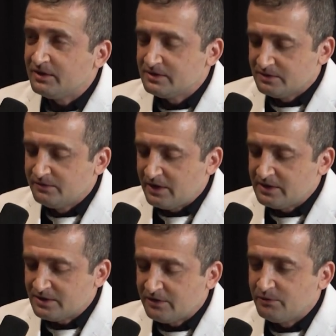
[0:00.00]
It's a very
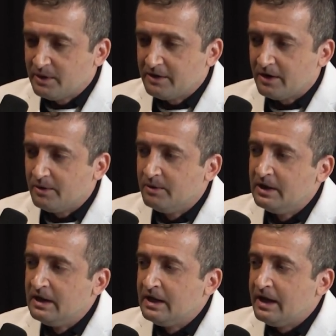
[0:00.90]
tough window.
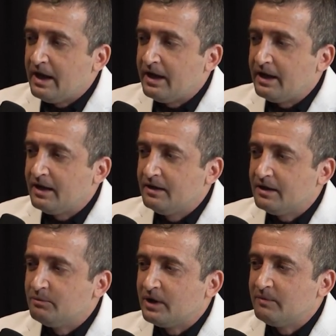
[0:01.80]
And
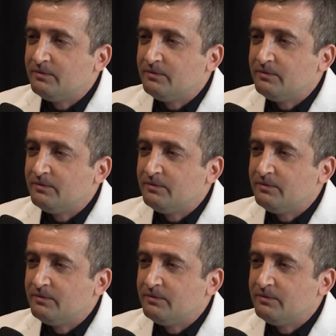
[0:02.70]
what I'm